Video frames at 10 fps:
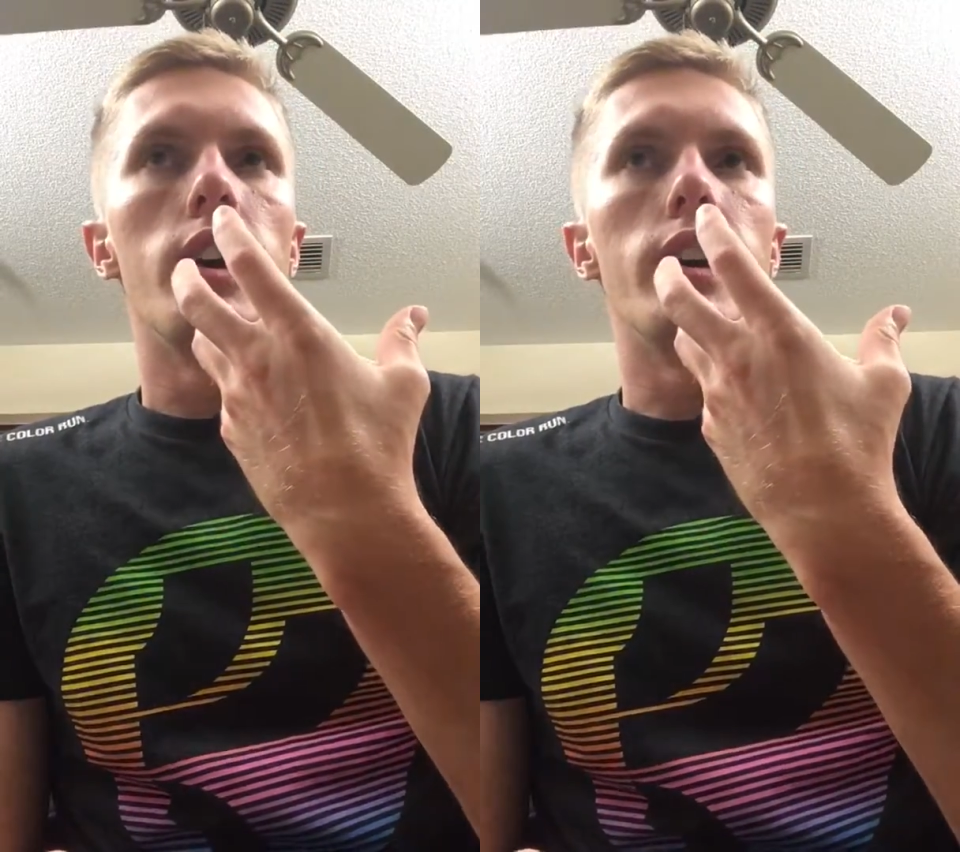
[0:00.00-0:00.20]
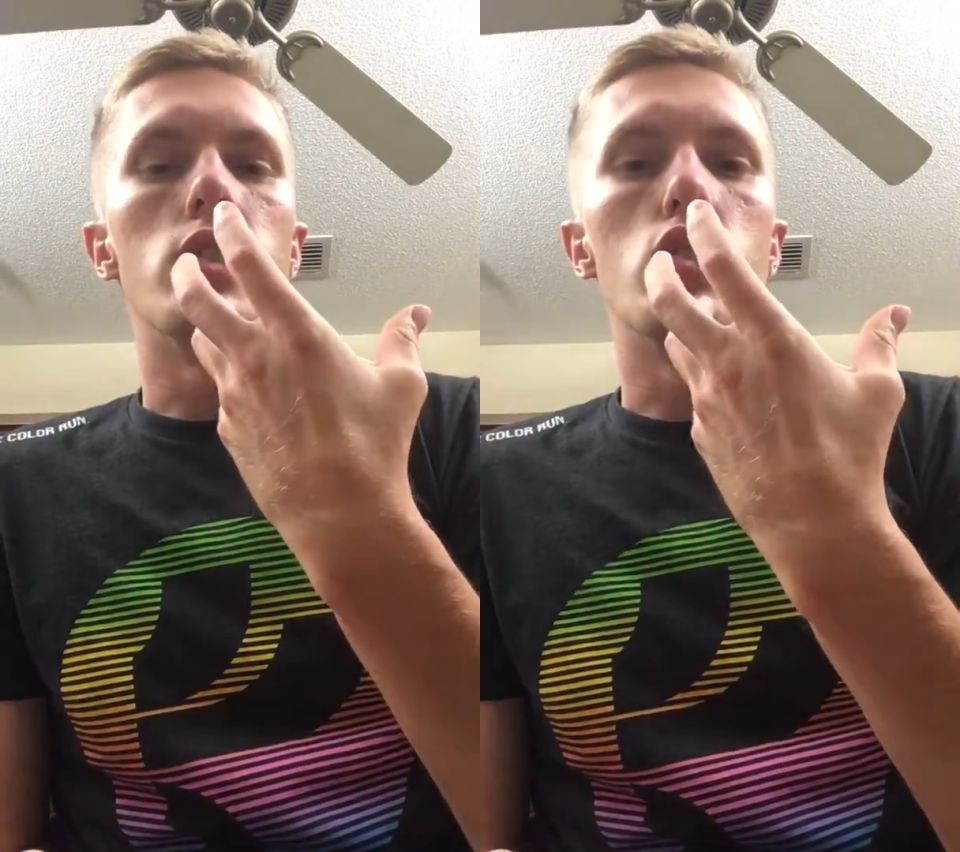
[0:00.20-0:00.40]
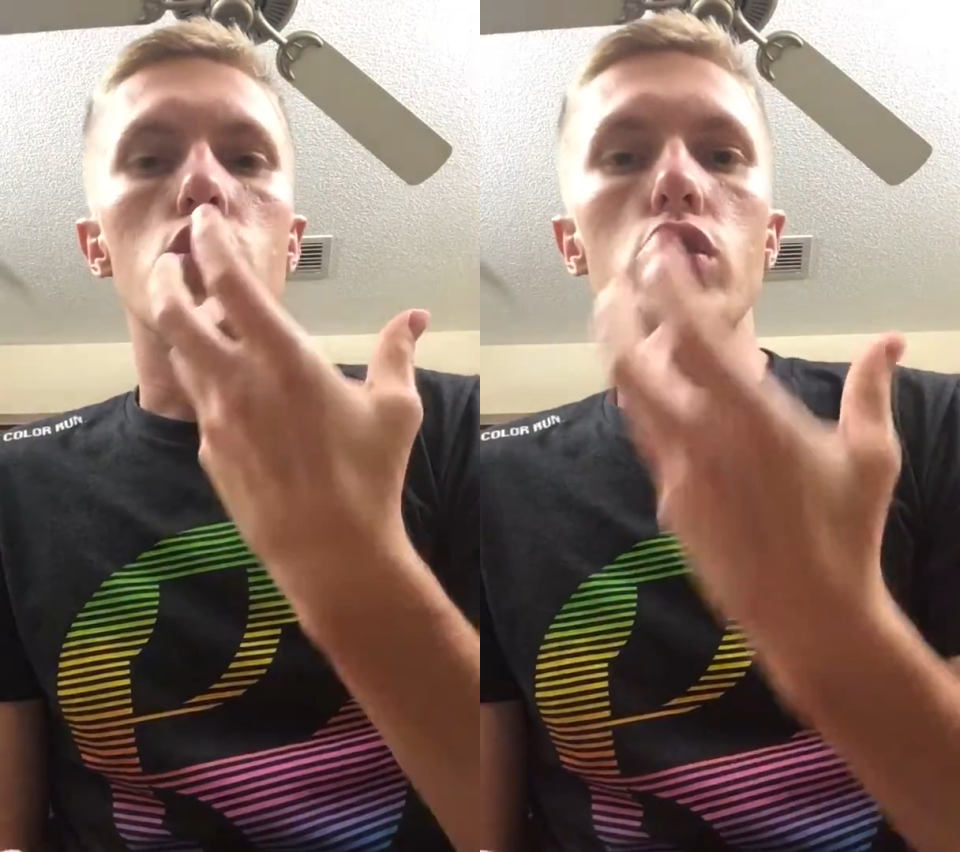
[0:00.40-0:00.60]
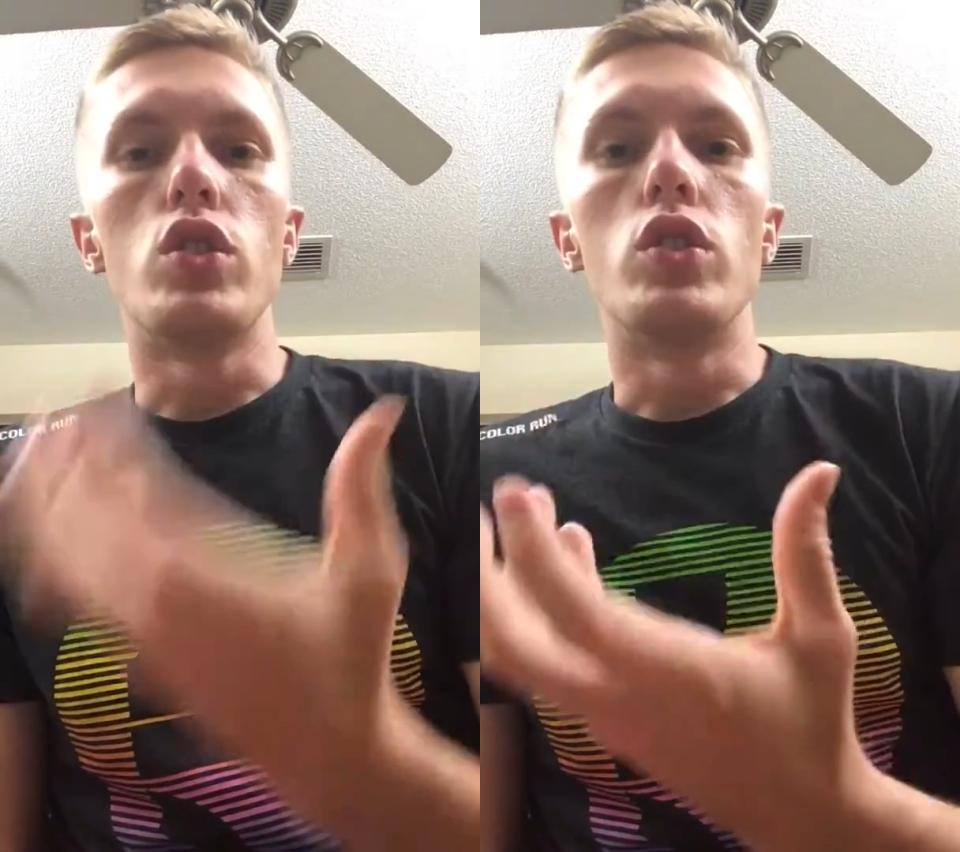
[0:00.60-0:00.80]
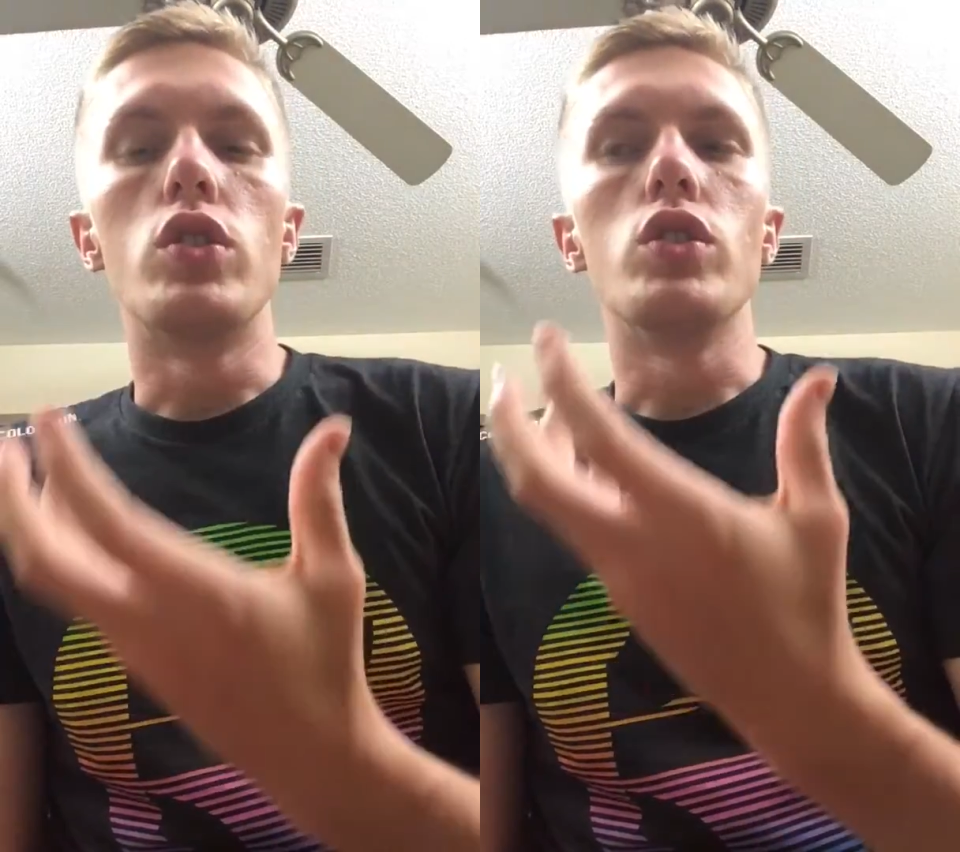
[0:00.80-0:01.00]

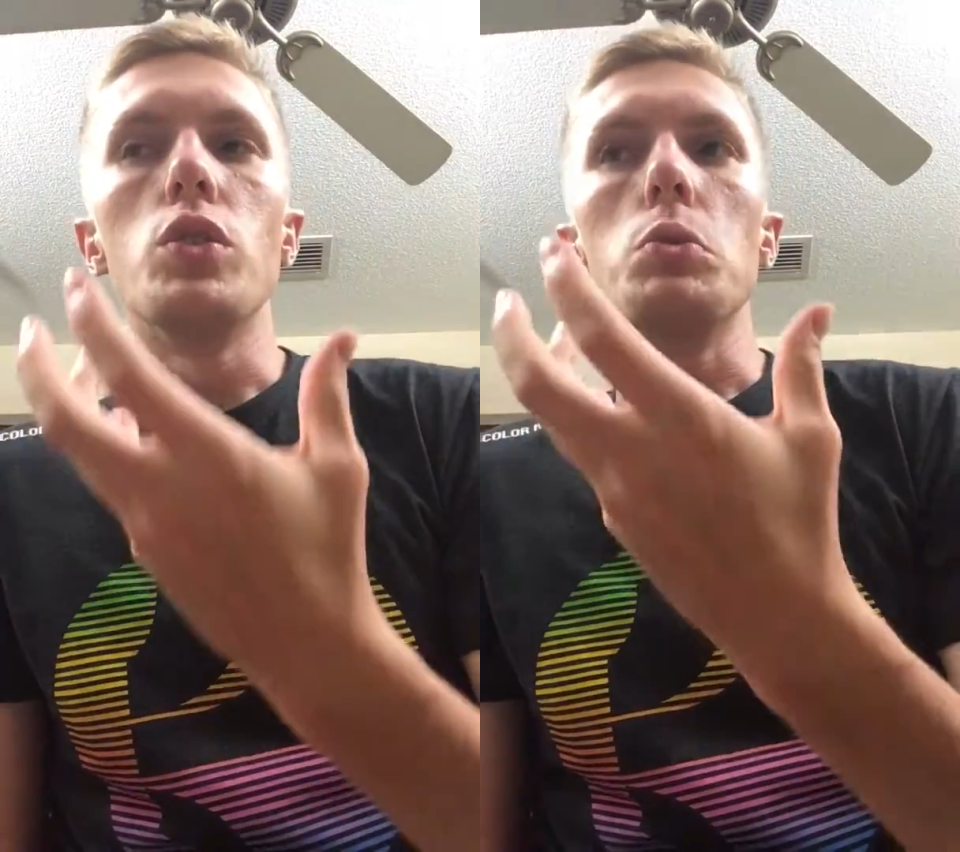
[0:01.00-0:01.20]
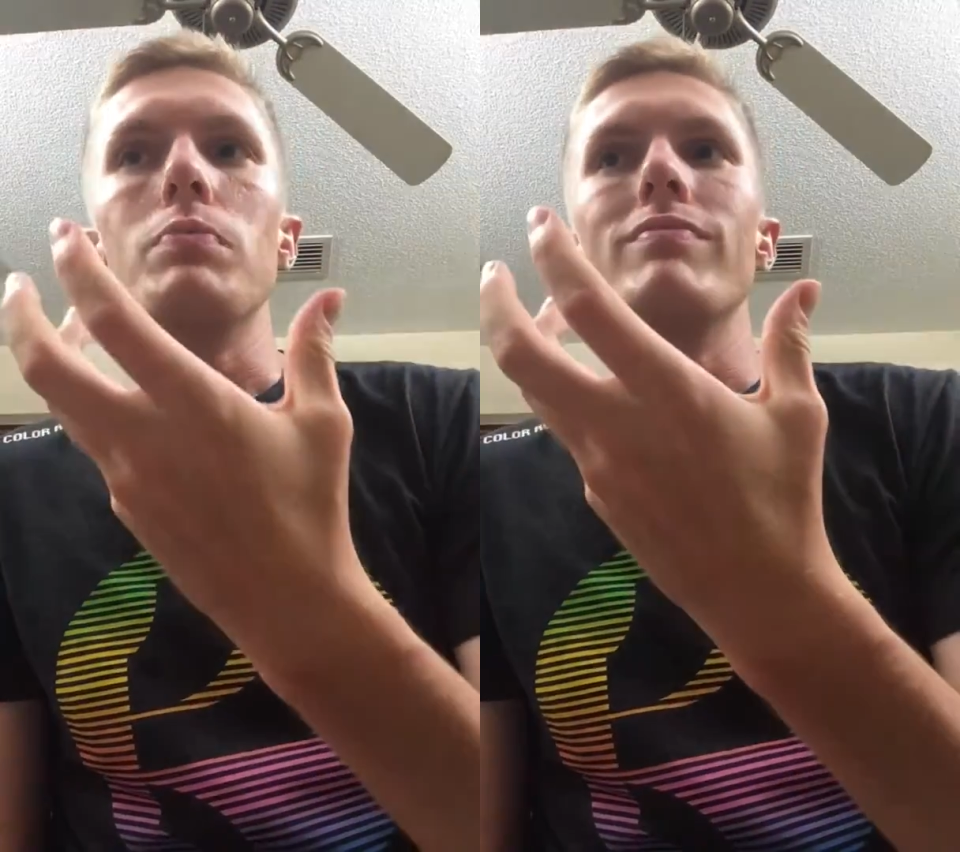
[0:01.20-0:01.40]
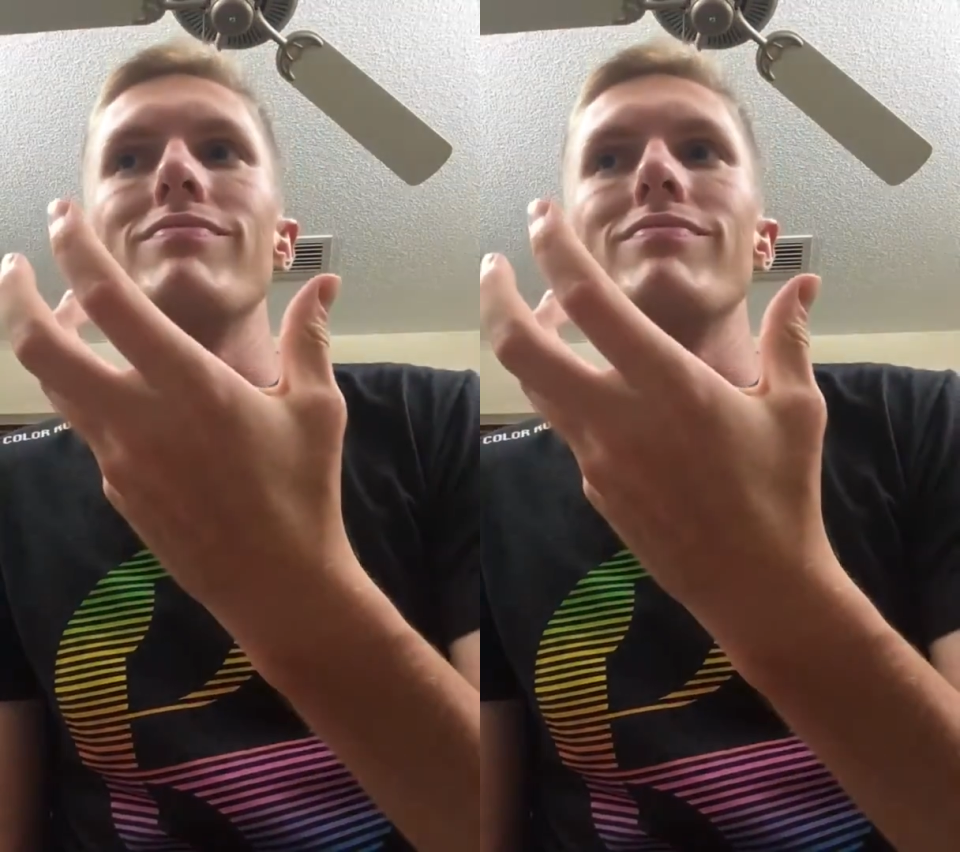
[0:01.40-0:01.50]
external